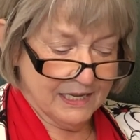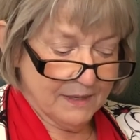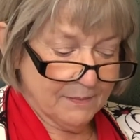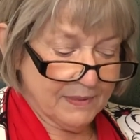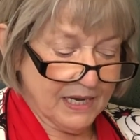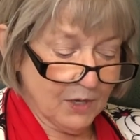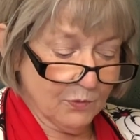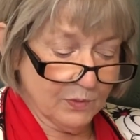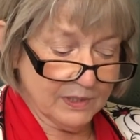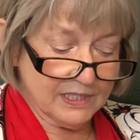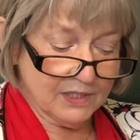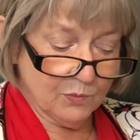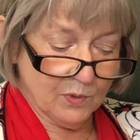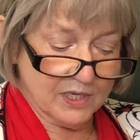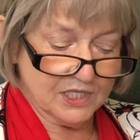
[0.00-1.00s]
But I
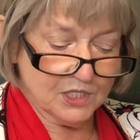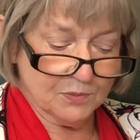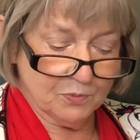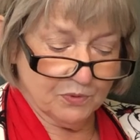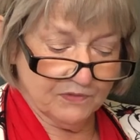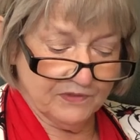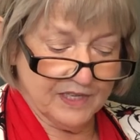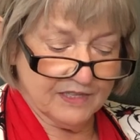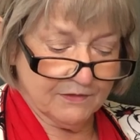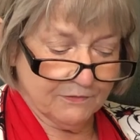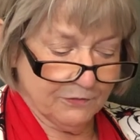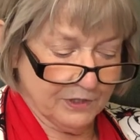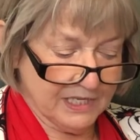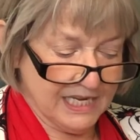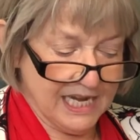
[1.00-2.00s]
really want to prevent
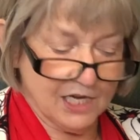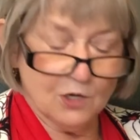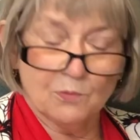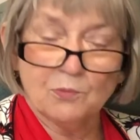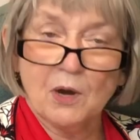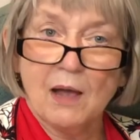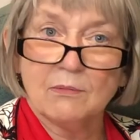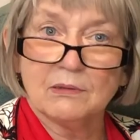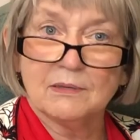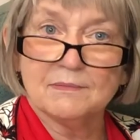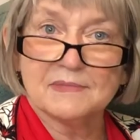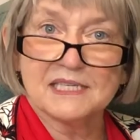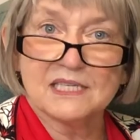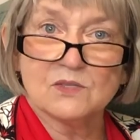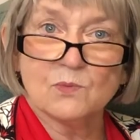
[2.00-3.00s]
foot and ankle
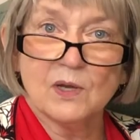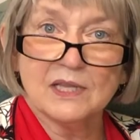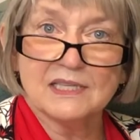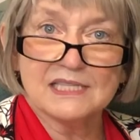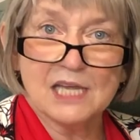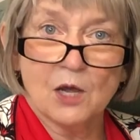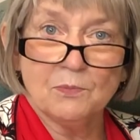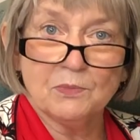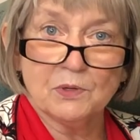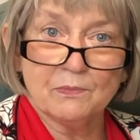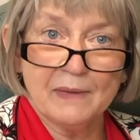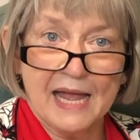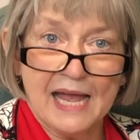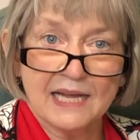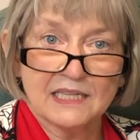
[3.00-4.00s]
problems as well as help your
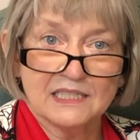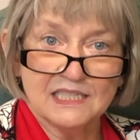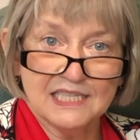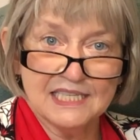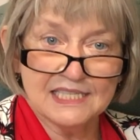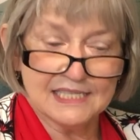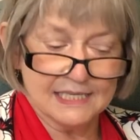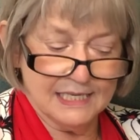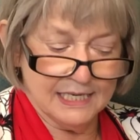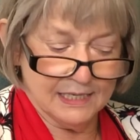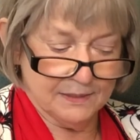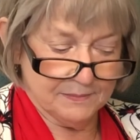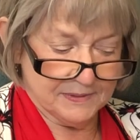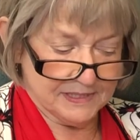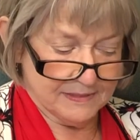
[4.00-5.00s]
back, knees, and
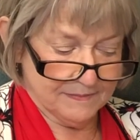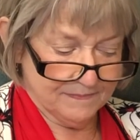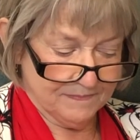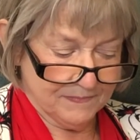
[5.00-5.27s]
hips.